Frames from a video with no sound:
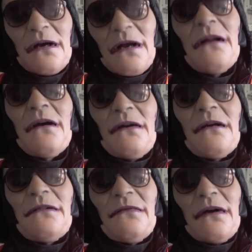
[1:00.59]
I know
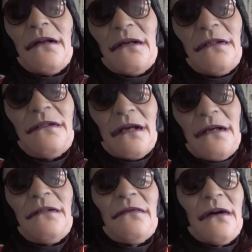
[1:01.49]
that's funny, it
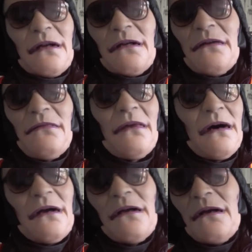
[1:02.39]
sounds funny,
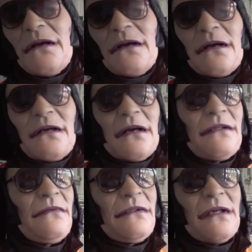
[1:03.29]
but
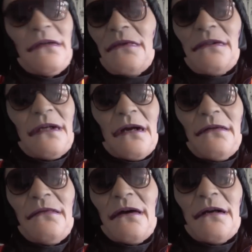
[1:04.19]
Casper's head was
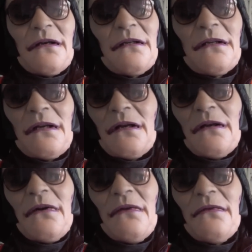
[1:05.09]
cut fucking
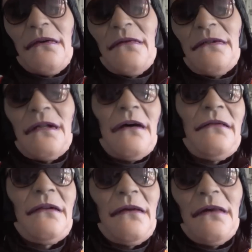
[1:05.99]
clean off, and there was
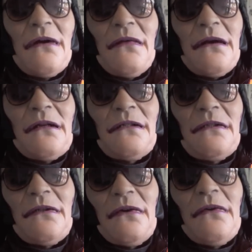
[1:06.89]
nothing the paramedics
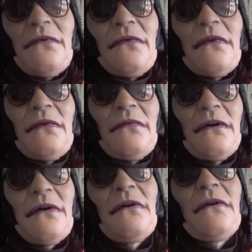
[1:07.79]
could do for him.
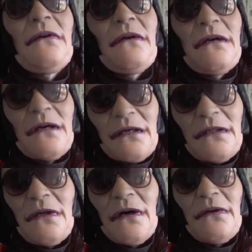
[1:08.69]
And
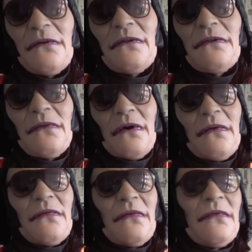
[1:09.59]
he died on the
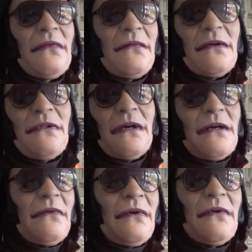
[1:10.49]
spot with a
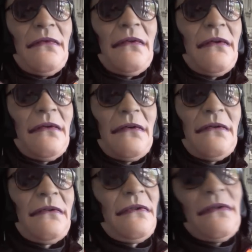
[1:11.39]
machete wound
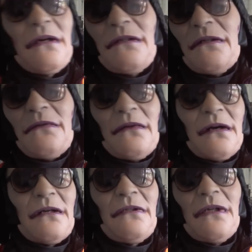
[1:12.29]
straight to the
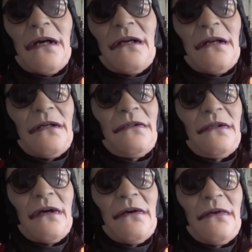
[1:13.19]
fucking jugular.
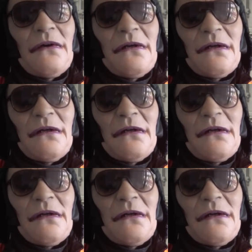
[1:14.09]
So